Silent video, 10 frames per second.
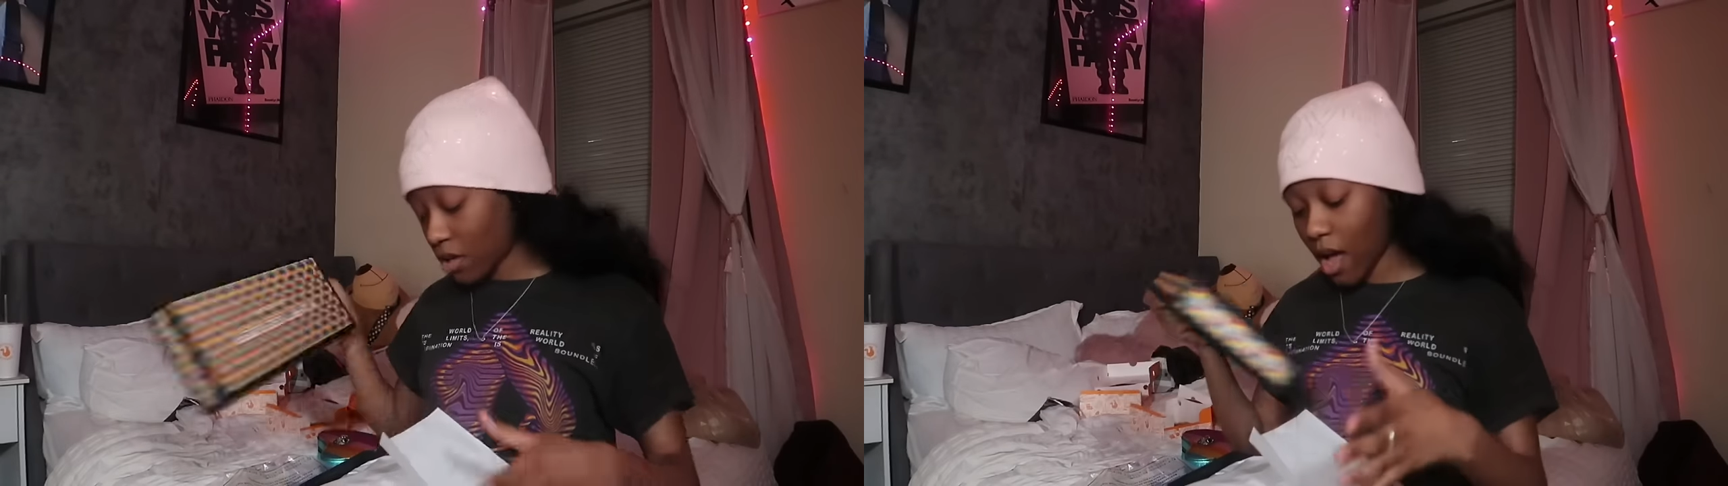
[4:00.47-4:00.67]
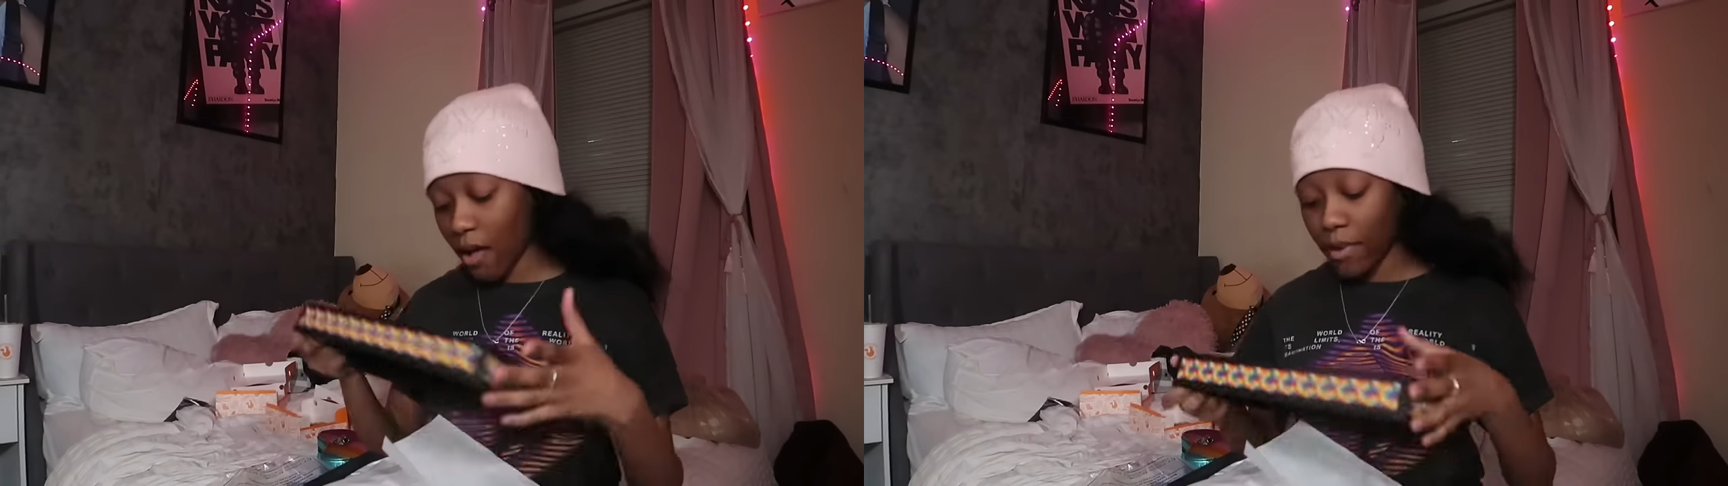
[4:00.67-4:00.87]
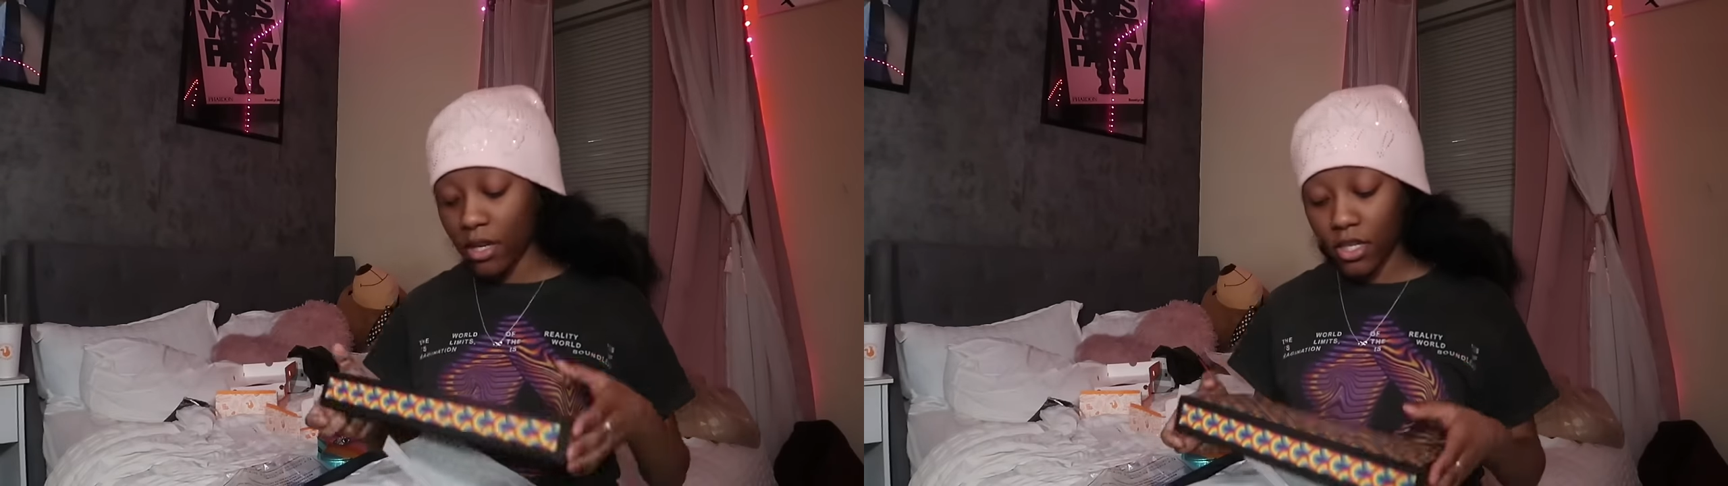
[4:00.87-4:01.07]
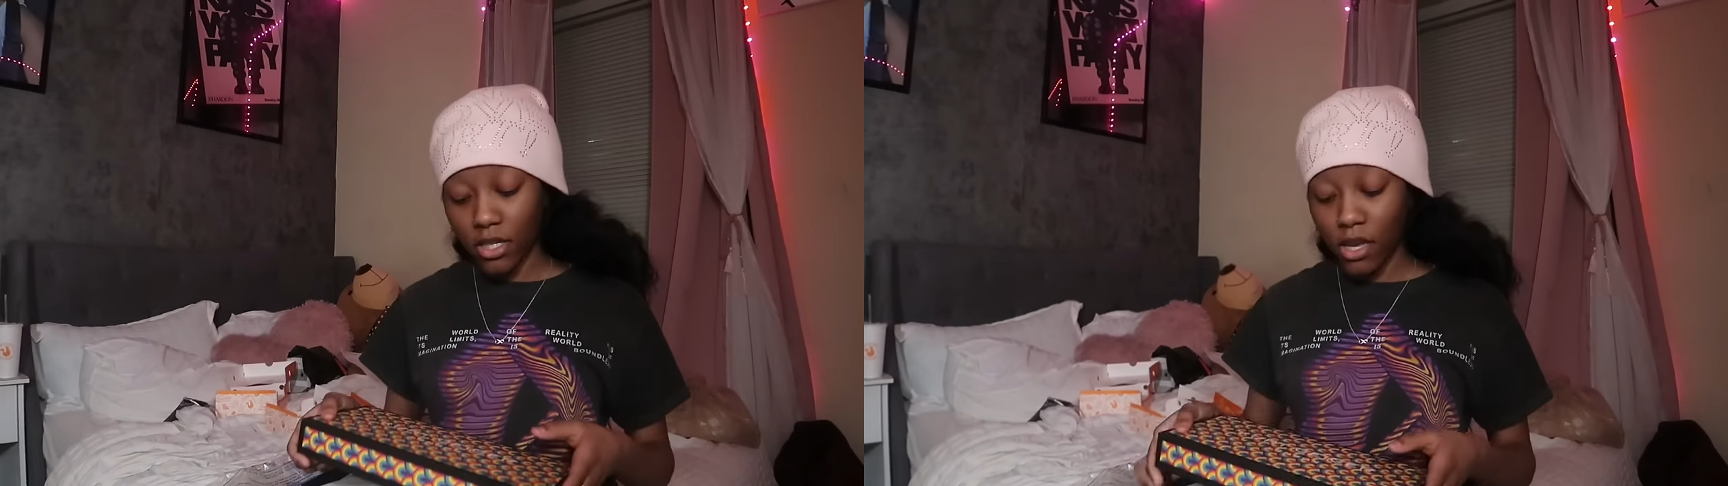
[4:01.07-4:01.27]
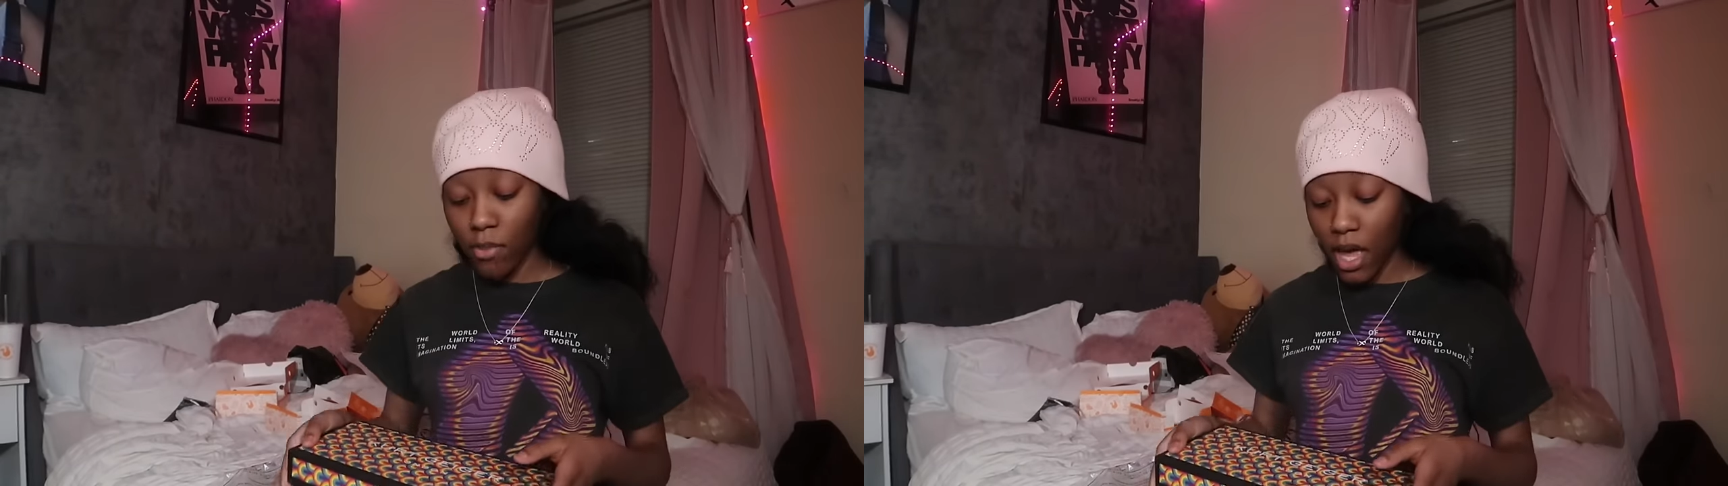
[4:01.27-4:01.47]
me show you how big the
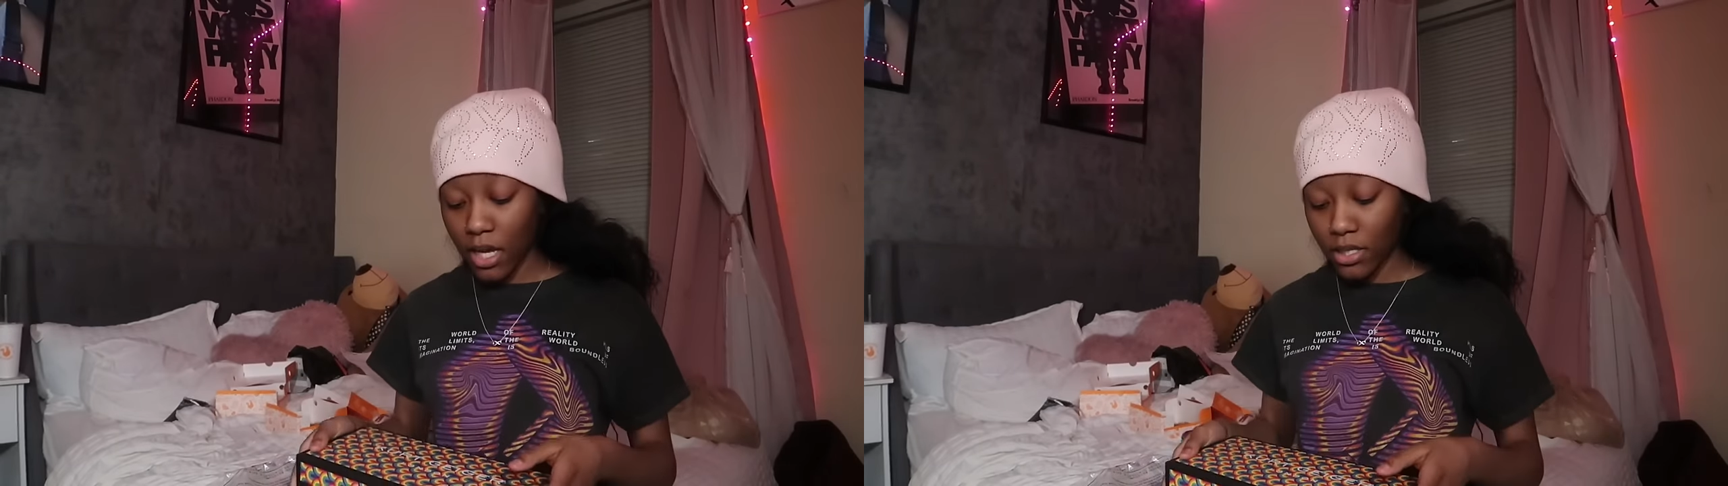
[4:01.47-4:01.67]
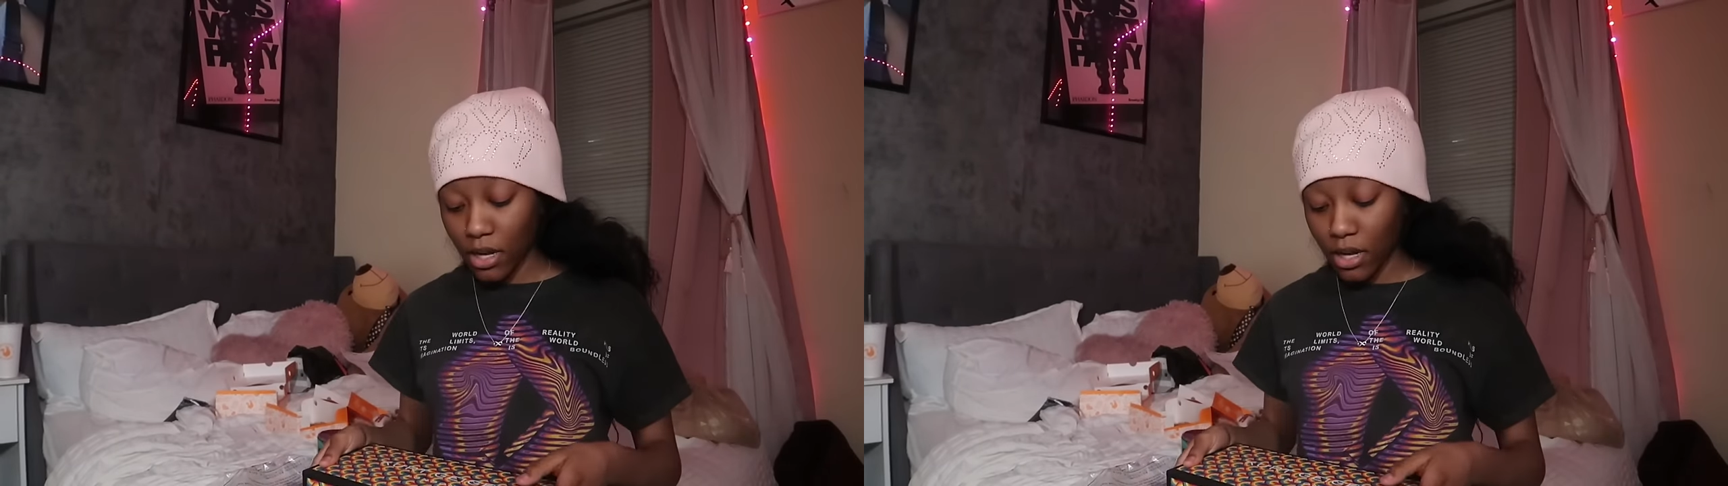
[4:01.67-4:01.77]
Shein bag is,